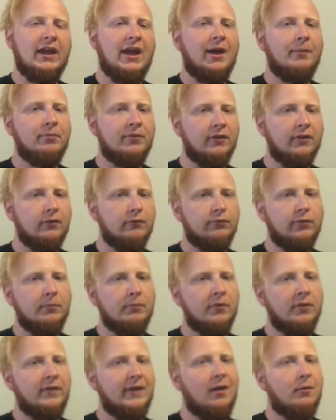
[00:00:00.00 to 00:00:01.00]
absent from
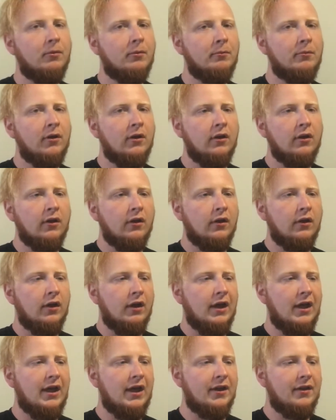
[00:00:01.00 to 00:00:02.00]
this album,
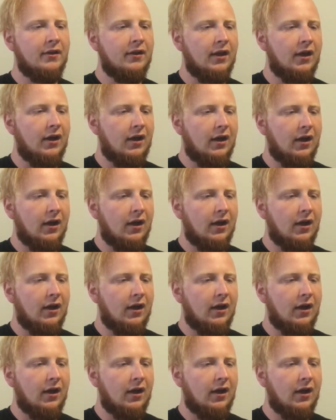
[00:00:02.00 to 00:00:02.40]
and